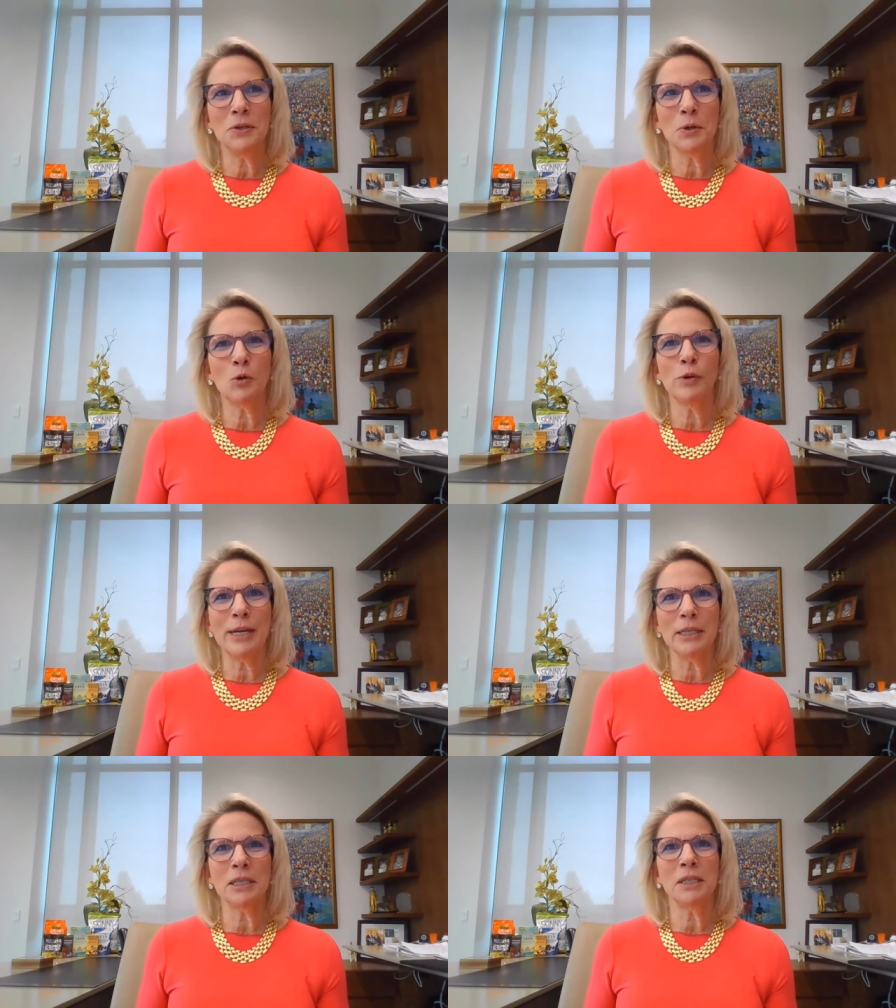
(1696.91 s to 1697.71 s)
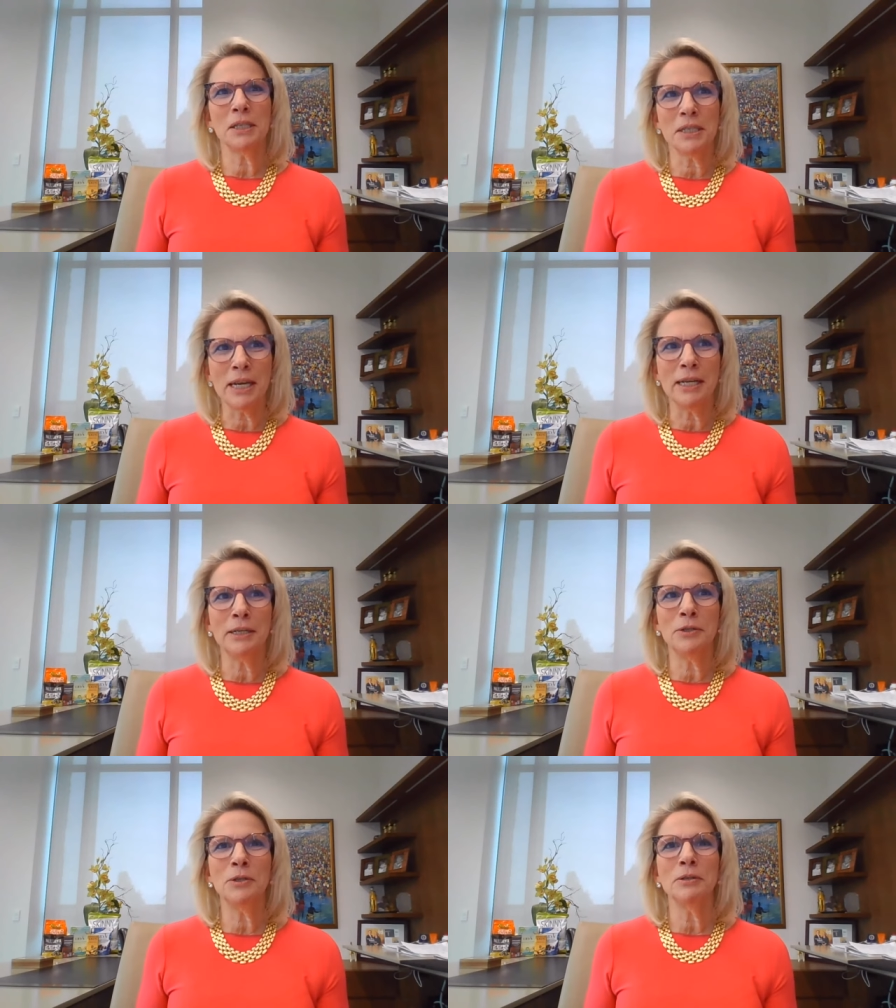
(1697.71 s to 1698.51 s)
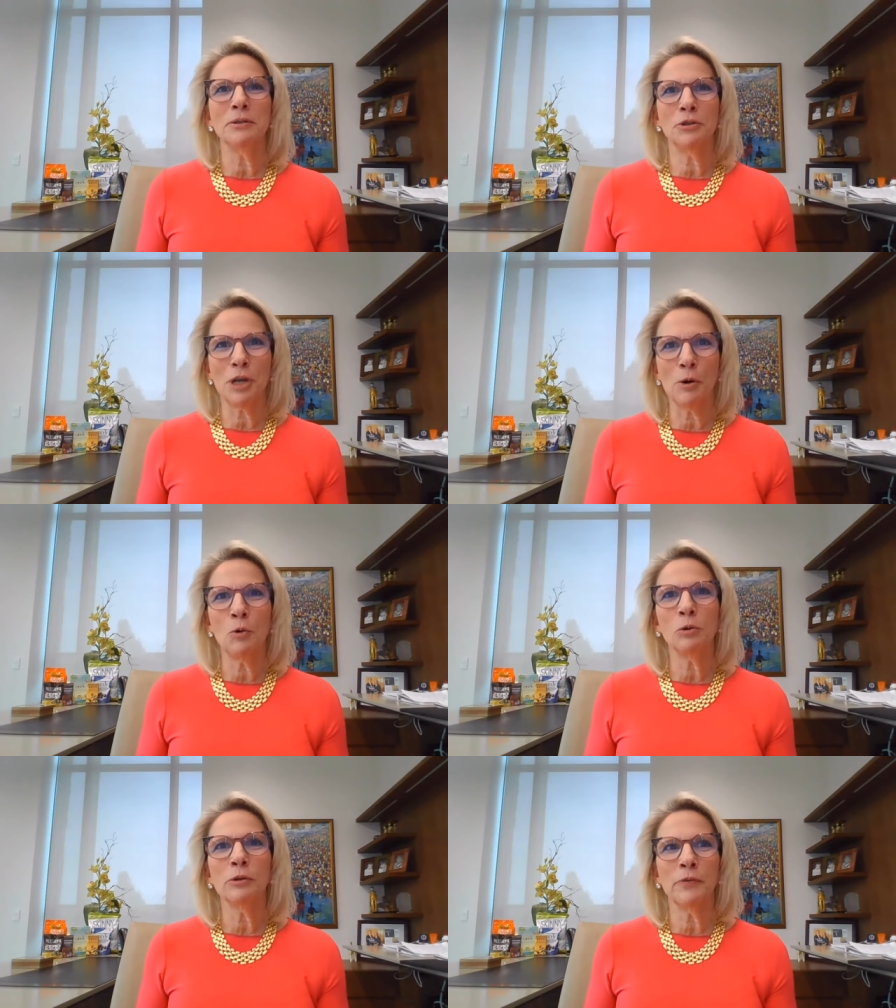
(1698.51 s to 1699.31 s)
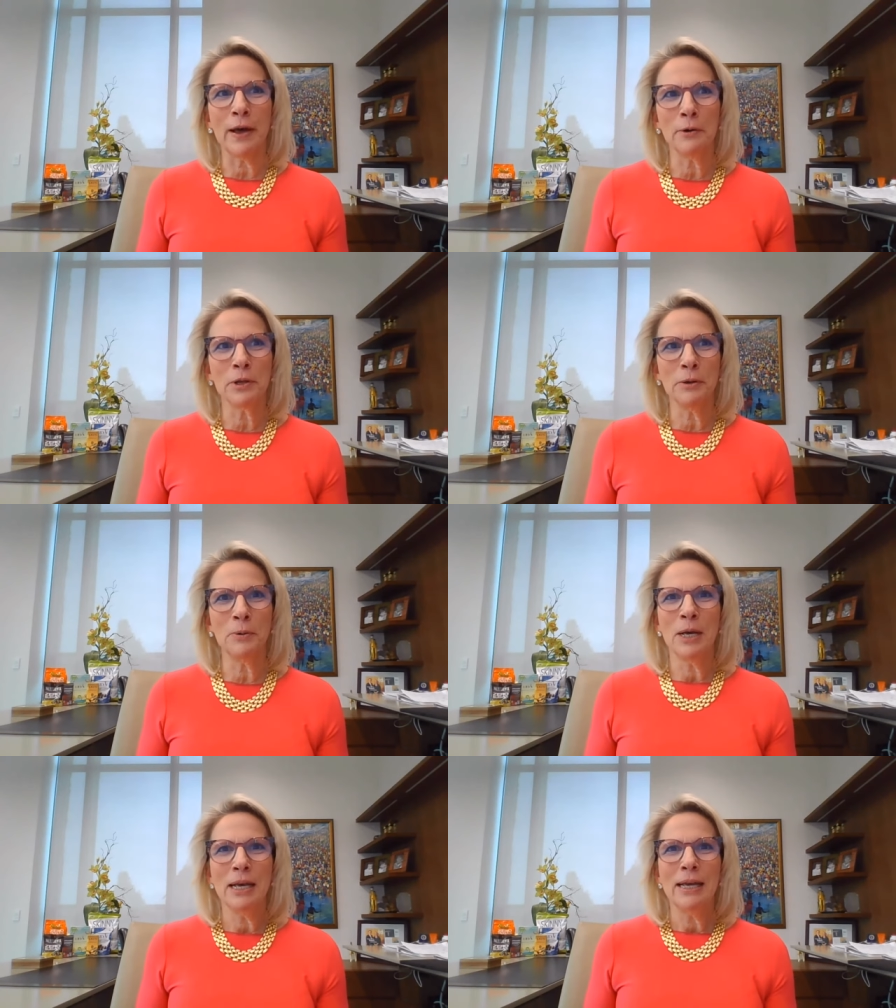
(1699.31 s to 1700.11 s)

to create sustained shareholder value.